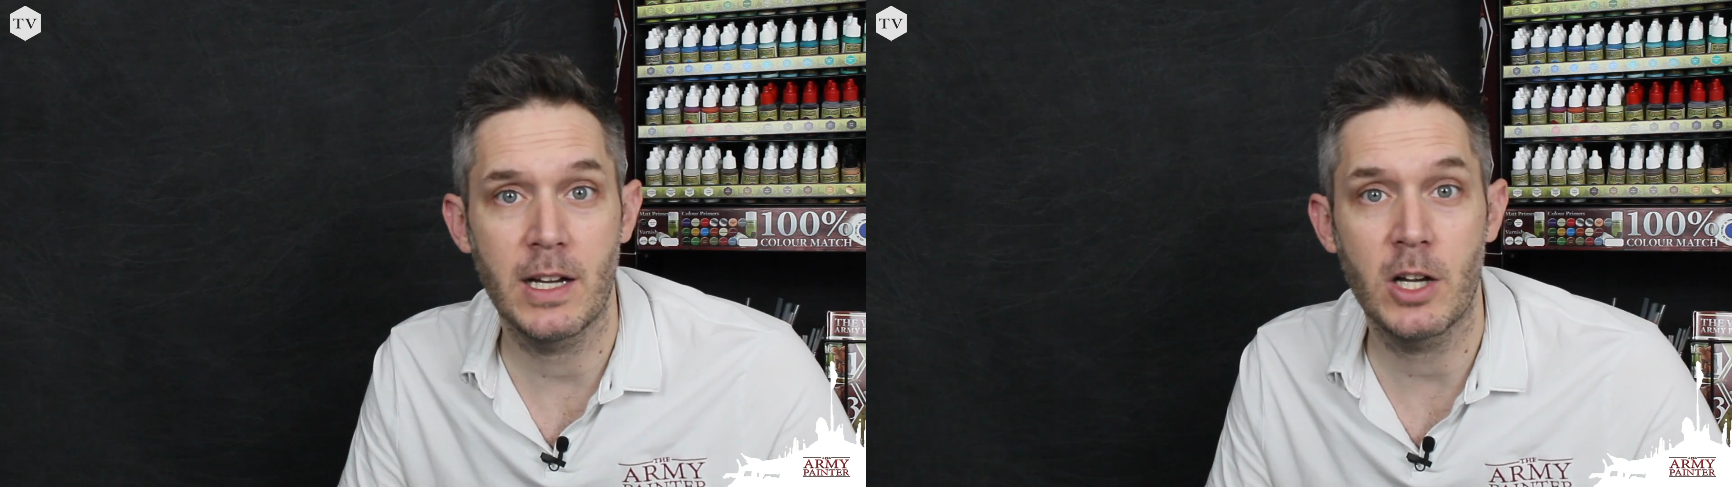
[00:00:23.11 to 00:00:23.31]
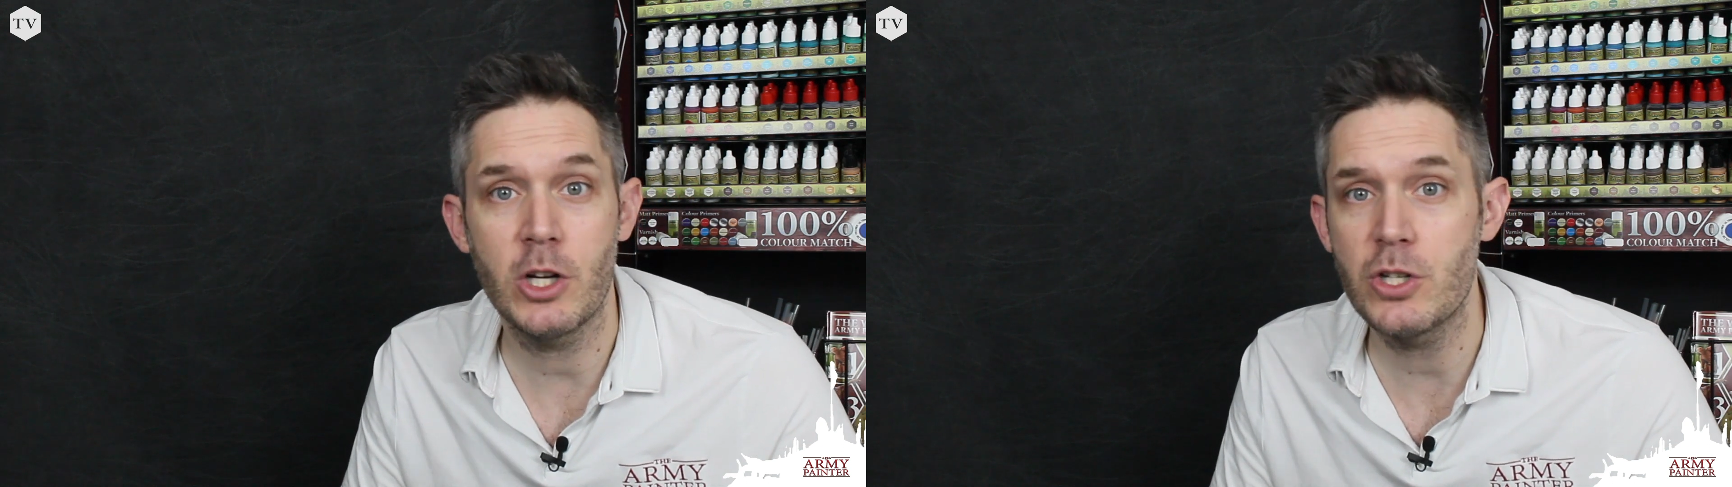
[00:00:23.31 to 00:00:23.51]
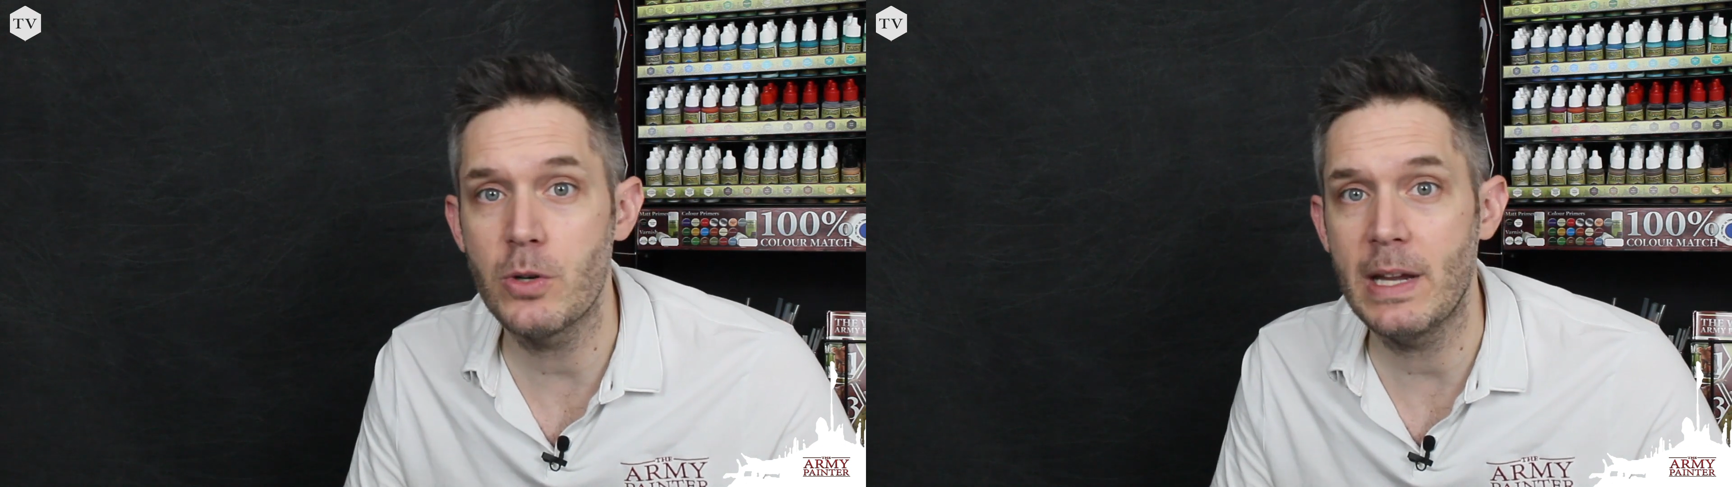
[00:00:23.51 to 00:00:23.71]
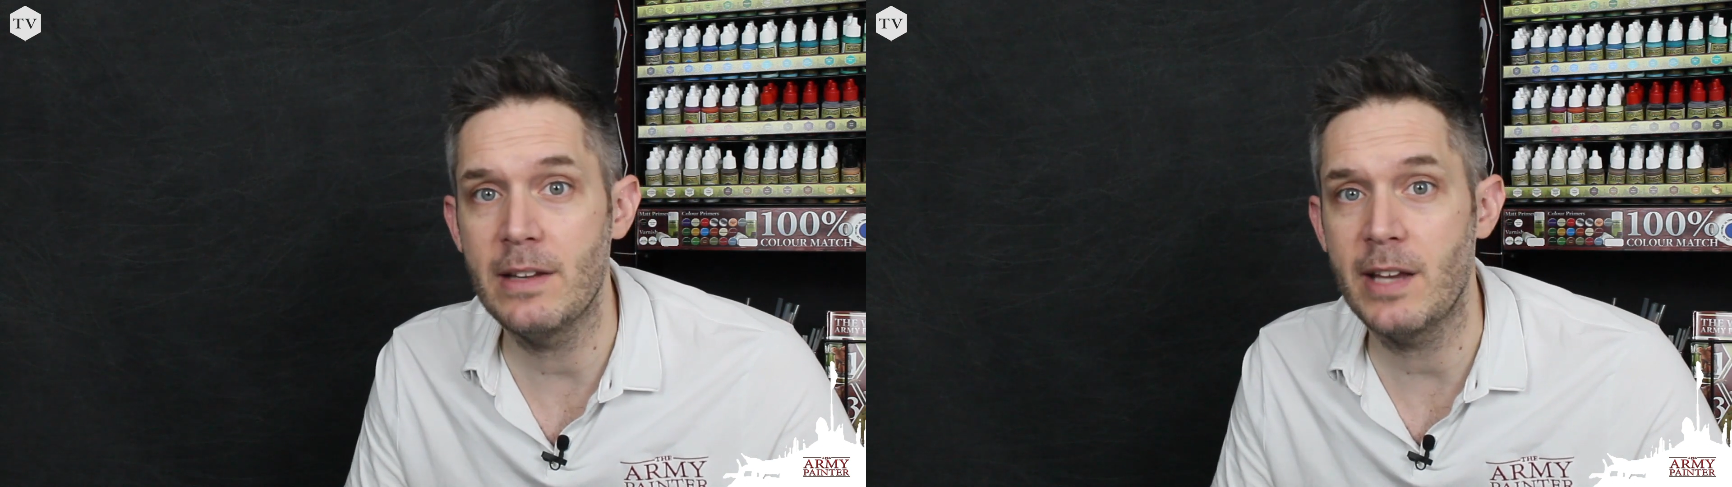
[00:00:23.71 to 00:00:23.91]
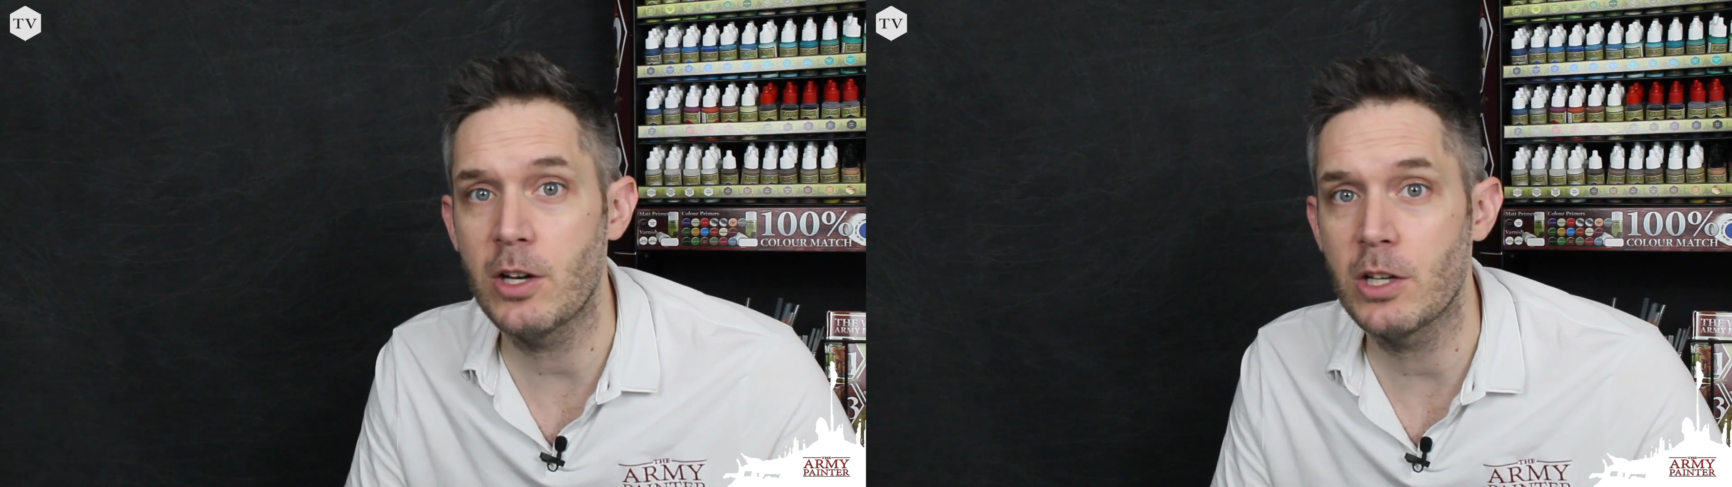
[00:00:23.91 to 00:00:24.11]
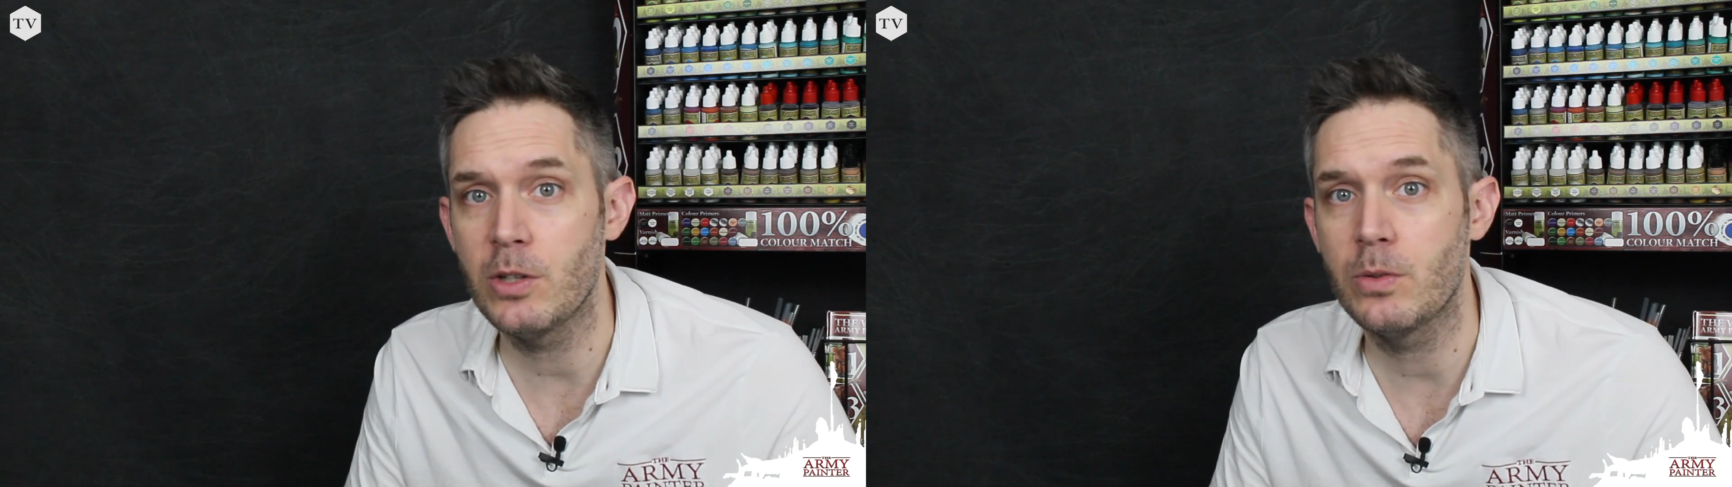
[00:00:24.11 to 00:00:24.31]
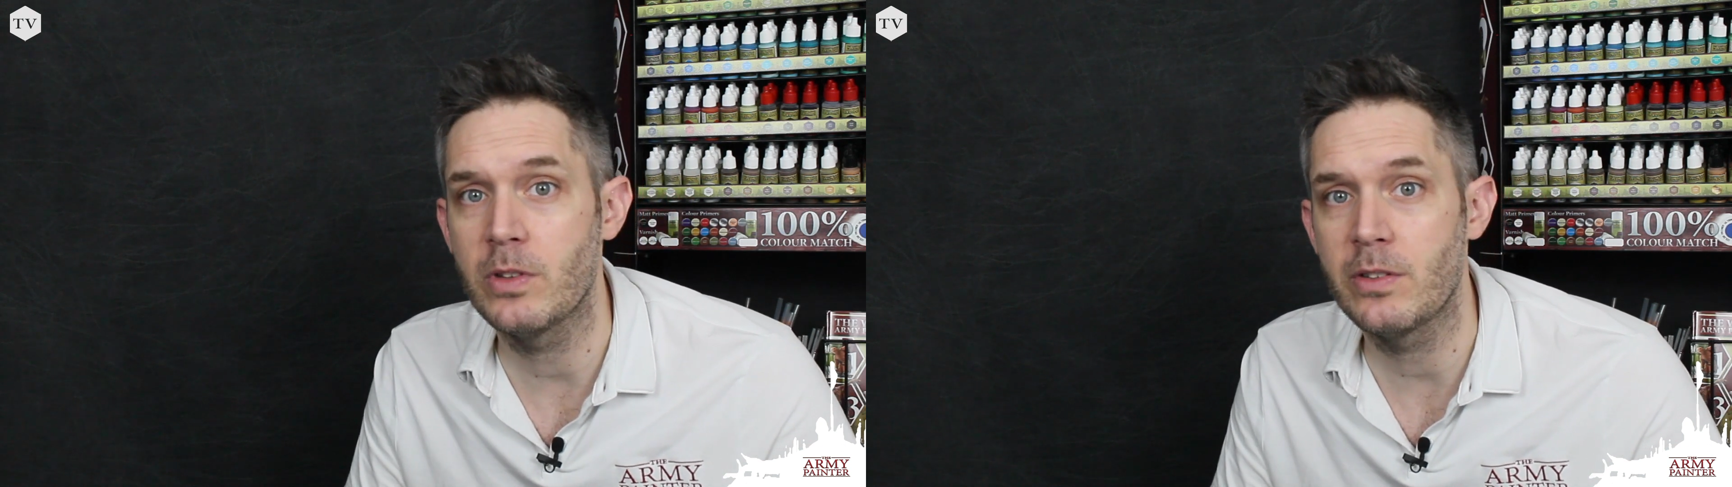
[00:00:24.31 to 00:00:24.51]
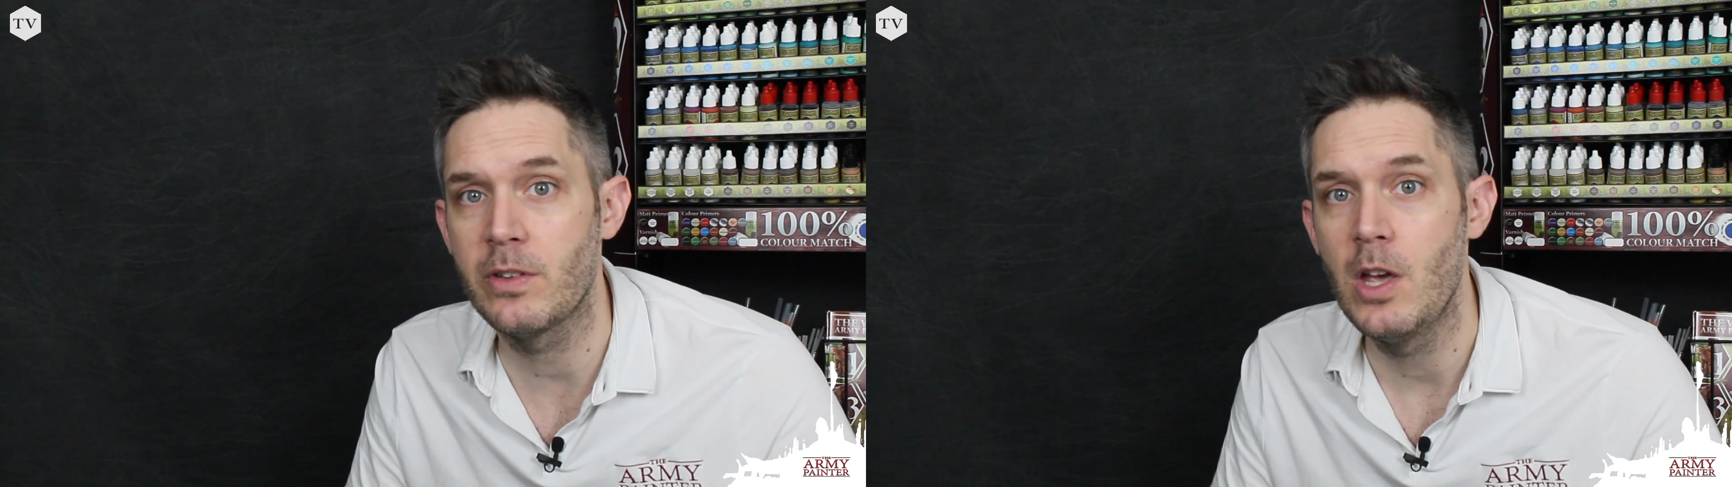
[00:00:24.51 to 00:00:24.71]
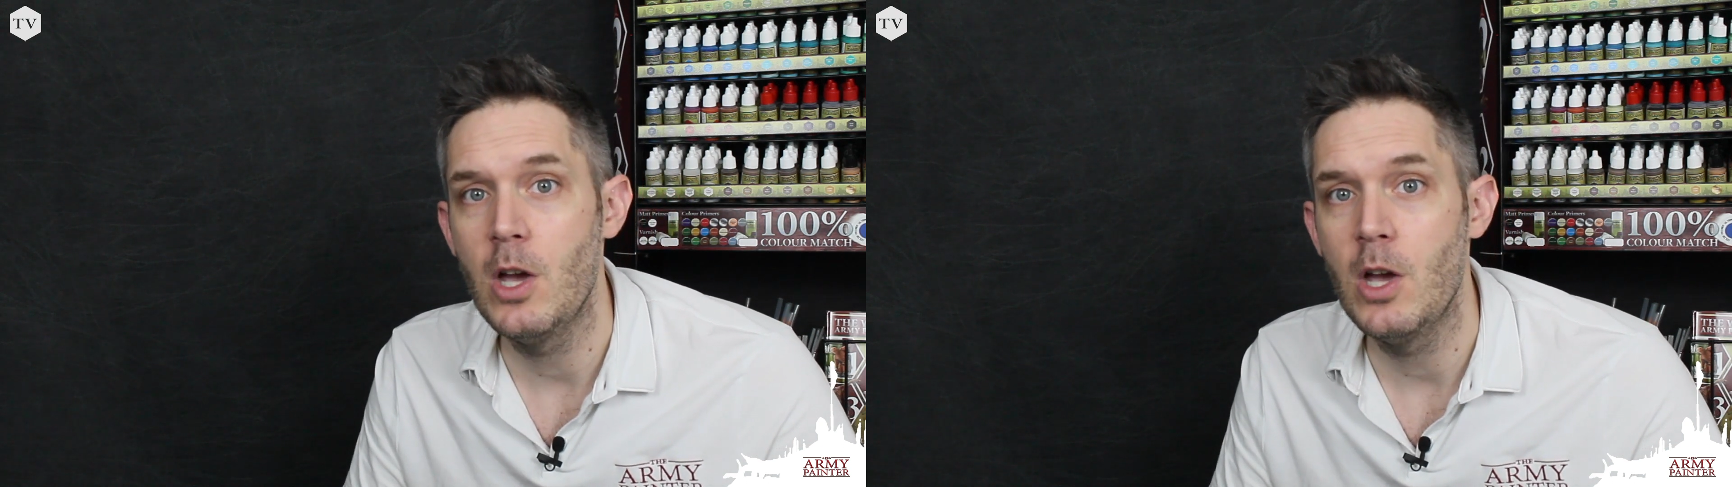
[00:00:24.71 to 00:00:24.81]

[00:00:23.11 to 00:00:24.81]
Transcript: I'm going to showcase how to use this